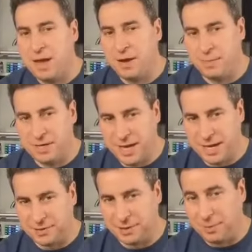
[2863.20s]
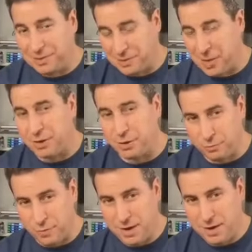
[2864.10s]
maker may take a little bit longer to
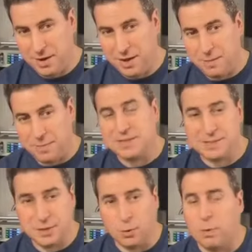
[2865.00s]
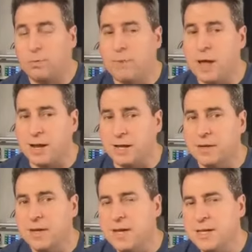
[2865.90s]
run, but it still will run it.
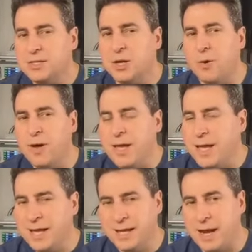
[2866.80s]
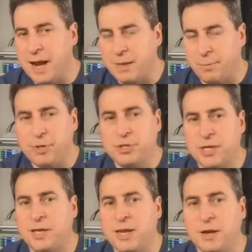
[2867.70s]
So, and I
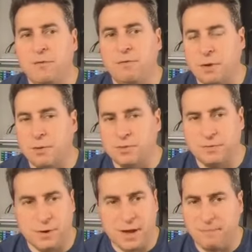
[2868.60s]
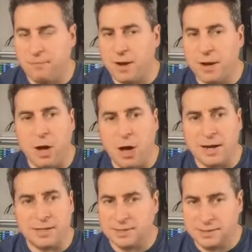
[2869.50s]
appreciate that EcoFlow is very upfront and
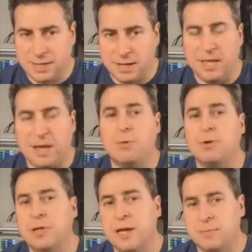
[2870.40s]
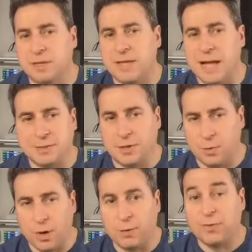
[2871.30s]
honest. They, they don't claim that that's going
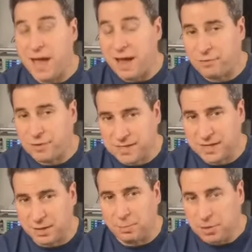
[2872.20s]
to work with every single